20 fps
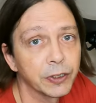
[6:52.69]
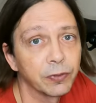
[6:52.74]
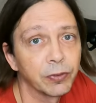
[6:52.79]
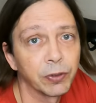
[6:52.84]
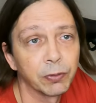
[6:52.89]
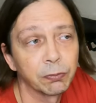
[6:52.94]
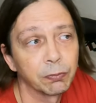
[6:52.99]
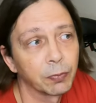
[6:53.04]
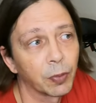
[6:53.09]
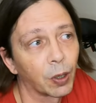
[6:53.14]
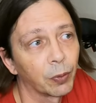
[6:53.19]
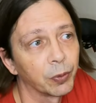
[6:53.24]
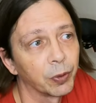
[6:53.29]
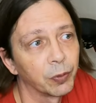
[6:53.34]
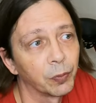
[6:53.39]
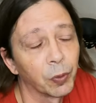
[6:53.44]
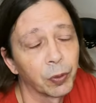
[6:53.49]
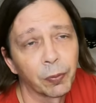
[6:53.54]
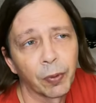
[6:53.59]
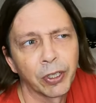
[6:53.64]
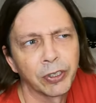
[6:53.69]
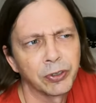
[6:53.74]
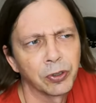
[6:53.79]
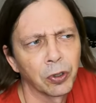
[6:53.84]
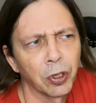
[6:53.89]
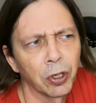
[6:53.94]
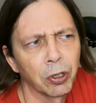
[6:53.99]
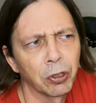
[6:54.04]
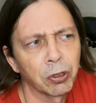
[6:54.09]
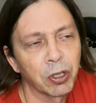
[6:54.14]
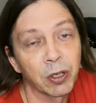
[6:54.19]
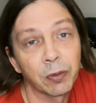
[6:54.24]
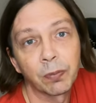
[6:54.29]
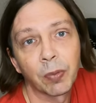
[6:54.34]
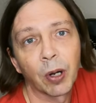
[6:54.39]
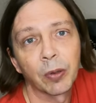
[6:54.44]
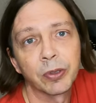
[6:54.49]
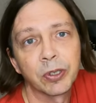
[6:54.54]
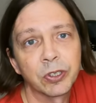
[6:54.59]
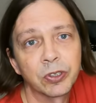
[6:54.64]
Even probably with my drone, I'd
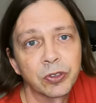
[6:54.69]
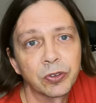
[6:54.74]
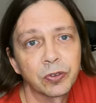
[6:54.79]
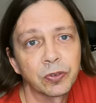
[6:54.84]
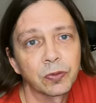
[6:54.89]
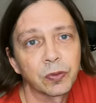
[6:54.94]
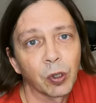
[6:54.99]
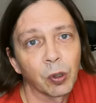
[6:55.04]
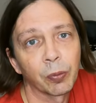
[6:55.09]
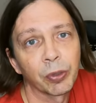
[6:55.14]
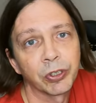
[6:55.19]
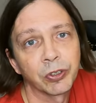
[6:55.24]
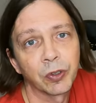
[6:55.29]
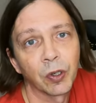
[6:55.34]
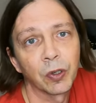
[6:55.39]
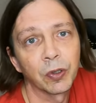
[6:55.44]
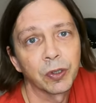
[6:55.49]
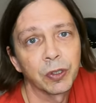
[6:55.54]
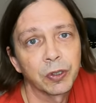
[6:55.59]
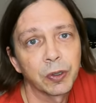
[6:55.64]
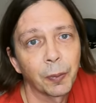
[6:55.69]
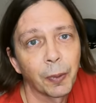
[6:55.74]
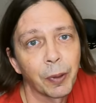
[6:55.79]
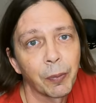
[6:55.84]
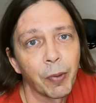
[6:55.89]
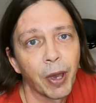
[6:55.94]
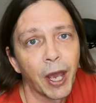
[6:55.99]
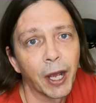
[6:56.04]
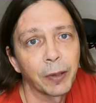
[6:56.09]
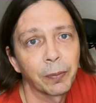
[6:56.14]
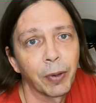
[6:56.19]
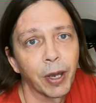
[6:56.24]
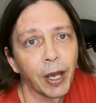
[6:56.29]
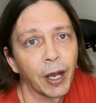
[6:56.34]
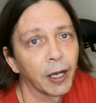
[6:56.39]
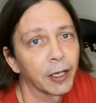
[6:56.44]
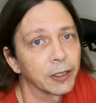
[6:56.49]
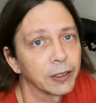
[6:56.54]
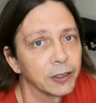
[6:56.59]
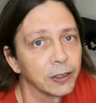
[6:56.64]
probably just throw my drone into my
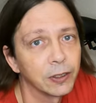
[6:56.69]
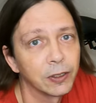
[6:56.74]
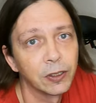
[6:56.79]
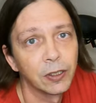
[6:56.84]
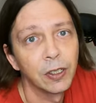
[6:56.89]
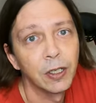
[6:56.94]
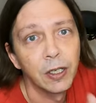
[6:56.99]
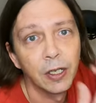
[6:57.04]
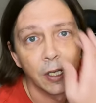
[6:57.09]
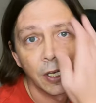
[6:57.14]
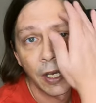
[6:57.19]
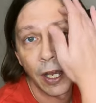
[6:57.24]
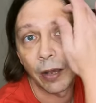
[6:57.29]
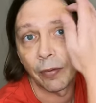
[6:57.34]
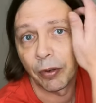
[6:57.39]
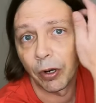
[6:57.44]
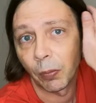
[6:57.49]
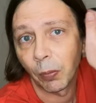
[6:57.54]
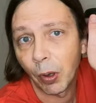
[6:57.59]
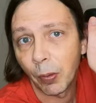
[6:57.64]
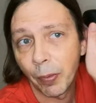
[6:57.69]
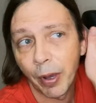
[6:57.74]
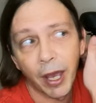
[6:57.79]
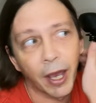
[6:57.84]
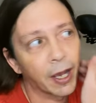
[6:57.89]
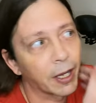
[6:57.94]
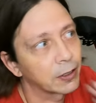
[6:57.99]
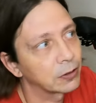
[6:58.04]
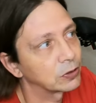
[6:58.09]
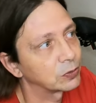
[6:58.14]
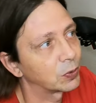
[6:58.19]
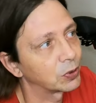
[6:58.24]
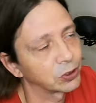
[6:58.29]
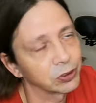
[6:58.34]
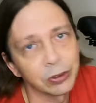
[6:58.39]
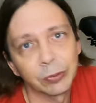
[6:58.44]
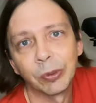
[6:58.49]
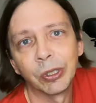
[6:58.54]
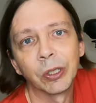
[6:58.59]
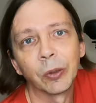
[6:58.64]
backpack and have it on my back,
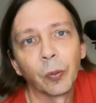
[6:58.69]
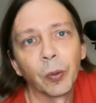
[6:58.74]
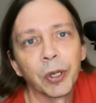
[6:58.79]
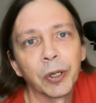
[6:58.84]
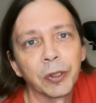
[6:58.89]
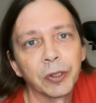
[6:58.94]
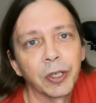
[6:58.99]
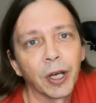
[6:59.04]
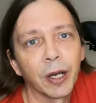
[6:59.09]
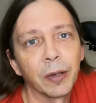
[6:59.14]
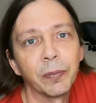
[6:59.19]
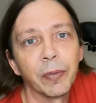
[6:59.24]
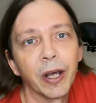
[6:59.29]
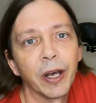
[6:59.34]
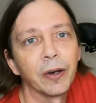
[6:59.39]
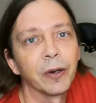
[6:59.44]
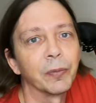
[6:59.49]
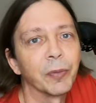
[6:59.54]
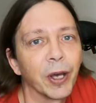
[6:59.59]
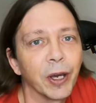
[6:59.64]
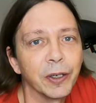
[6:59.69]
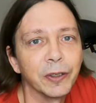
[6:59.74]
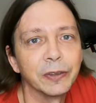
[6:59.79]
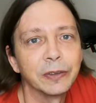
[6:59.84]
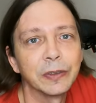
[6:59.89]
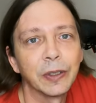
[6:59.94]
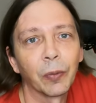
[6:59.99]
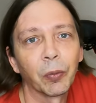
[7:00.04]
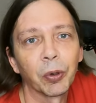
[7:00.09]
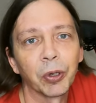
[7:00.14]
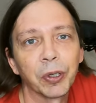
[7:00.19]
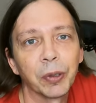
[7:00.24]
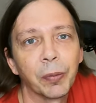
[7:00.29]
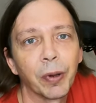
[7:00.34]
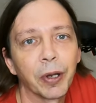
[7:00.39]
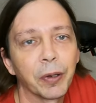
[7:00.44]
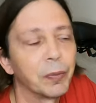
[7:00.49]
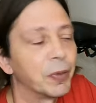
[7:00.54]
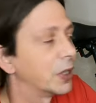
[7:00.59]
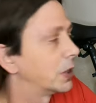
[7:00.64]
especially being wintertime now. I'm not worried
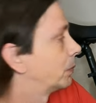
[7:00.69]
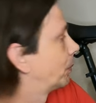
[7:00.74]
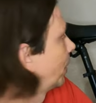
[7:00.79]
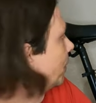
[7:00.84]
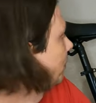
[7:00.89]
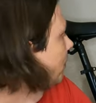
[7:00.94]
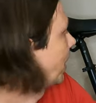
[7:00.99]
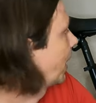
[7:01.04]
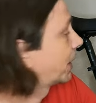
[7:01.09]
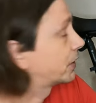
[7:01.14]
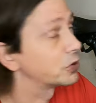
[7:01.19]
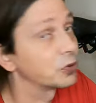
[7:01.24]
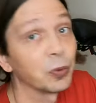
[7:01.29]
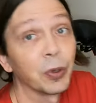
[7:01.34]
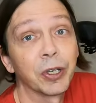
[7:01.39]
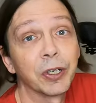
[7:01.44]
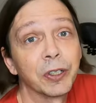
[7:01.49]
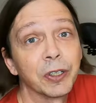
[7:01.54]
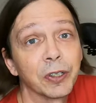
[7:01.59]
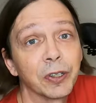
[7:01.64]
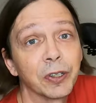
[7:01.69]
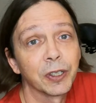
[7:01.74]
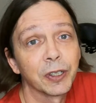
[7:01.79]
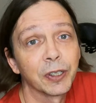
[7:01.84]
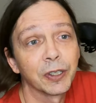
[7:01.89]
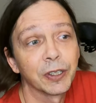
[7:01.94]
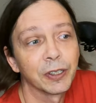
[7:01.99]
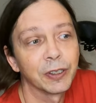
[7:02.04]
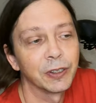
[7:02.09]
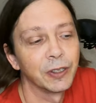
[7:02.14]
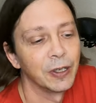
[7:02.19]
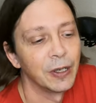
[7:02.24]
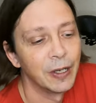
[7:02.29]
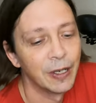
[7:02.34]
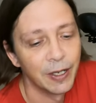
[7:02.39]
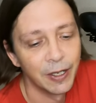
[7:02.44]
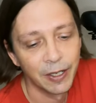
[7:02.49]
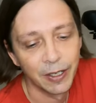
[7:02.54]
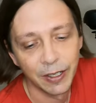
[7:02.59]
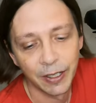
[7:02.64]
about it making my back sweaty anything.
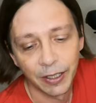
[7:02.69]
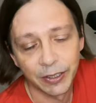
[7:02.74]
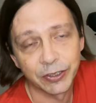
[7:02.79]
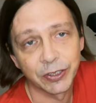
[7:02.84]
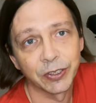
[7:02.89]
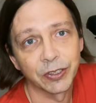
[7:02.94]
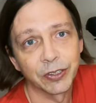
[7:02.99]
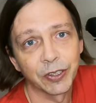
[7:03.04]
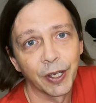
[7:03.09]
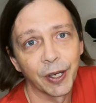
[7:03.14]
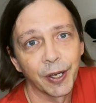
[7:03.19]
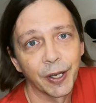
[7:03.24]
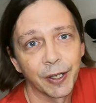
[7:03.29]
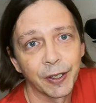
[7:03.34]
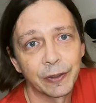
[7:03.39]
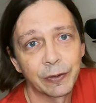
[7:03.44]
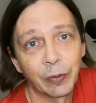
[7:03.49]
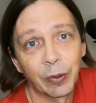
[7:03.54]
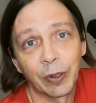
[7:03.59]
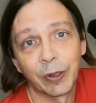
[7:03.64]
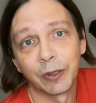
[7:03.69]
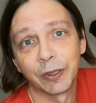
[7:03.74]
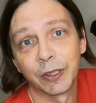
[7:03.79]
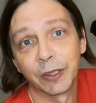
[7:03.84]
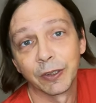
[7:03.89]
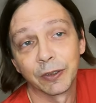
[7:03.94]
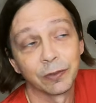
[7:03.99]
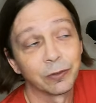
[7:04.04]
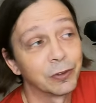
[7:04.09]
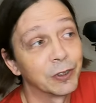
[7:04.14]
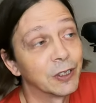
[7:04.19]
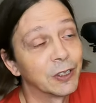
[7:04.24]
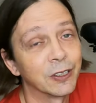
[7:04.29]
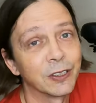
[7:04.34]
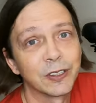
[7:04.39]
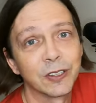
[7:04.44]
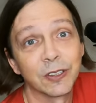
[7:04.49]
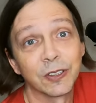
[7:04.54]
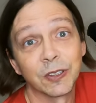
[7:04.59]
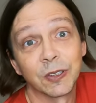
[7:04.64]
This is, well, here in
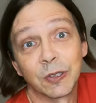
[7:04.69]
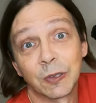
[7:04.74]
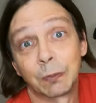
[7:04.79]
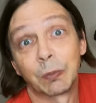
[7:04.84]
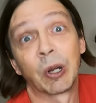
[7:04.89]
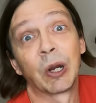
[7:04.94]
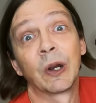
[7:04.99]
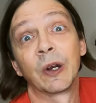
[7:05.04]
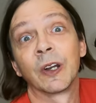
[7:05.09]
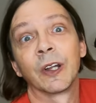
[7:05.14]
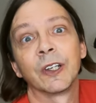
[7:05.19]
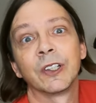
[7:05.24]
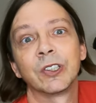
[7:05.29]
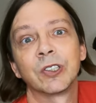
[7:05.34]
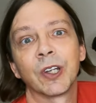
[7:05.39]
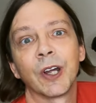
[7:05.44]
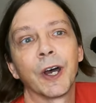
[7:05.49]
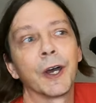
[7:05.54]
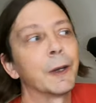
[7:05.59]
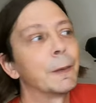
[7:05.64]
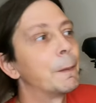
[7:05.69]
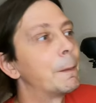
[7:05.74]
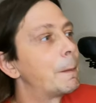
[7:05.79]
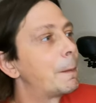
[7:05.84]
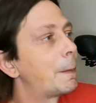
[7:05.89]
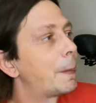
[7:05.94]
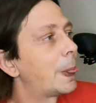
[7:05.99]
Phoenix, this is paradise time.